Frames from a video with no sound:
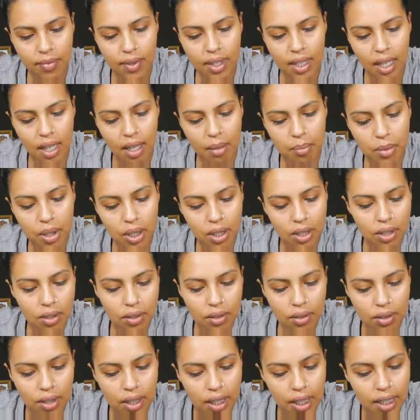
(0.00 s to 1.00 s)
I'm gonna go
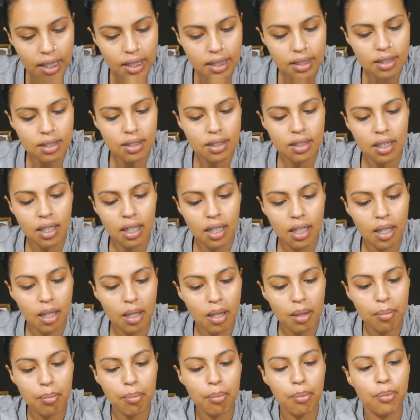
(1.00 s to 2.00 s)
ahead and
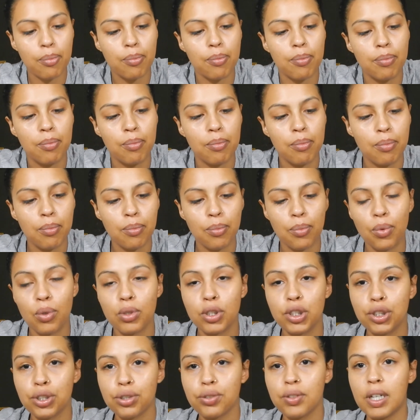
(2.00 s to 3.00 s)

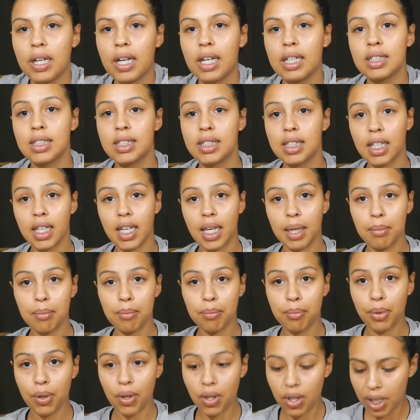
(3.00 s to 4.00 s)
moisturize and
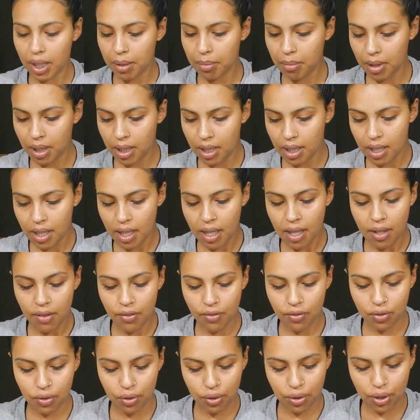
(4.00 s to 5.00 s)
prime.
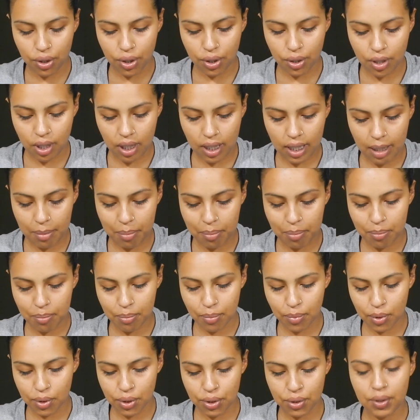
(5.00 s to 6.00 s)
For lip
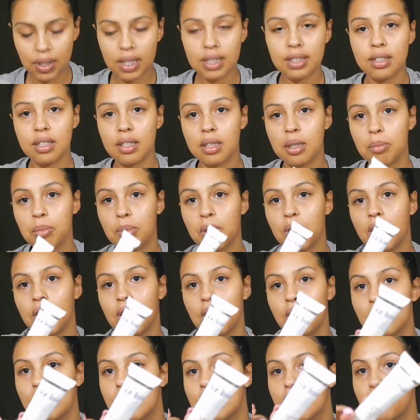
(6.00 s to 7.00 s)
moisturizer, I'm gonna
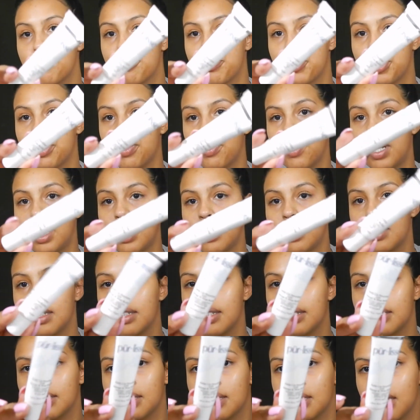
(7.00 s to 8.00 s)
use this
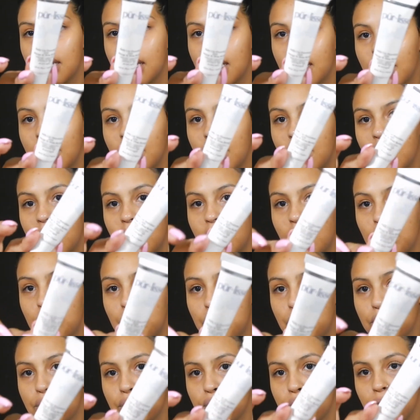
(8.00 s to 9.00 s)
Purellis
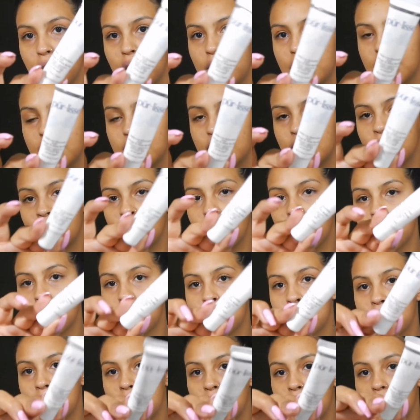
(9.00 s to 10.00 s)
moisturizer. I
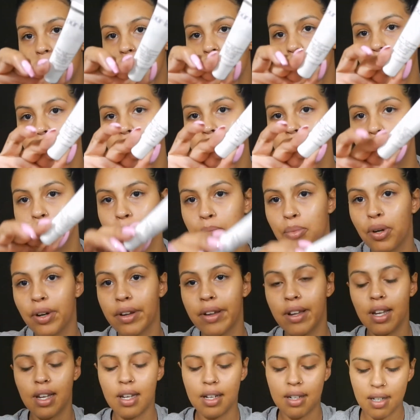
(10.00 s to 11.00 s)
really love this
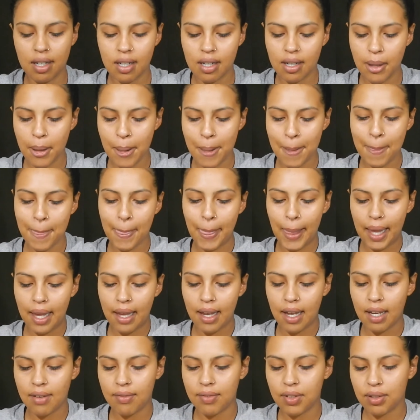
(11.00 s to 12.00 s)
brand.
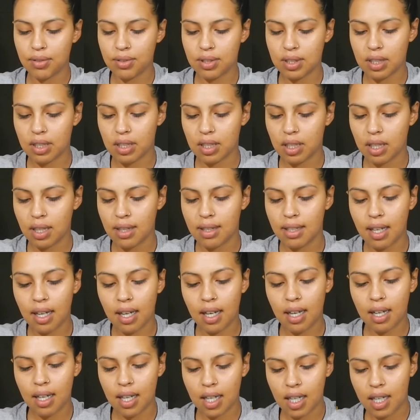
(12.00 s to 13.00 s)
I've used it a
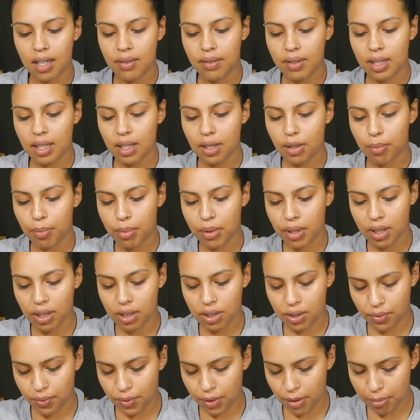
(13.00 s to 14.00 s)
lot. I have a lot of
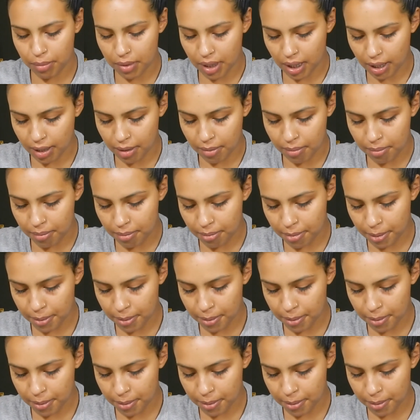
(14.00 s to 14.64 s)
products from them.